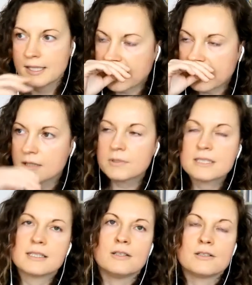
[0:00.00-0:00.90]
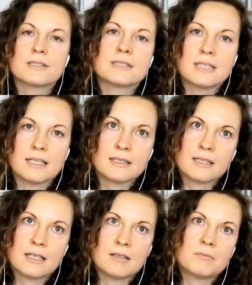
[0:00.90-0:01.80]
But I think what's
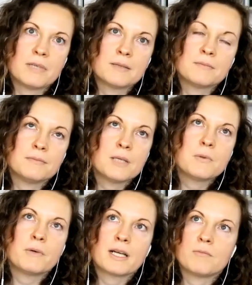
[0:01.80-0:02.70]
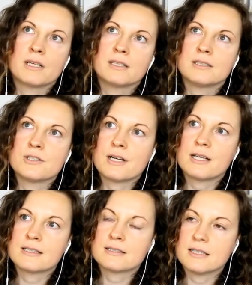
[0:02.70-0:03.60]
interesting, um, and maybe what I want to
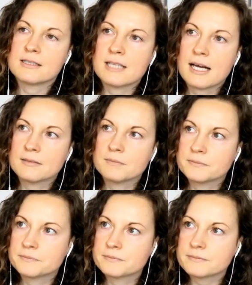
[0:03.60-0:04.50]
address, is that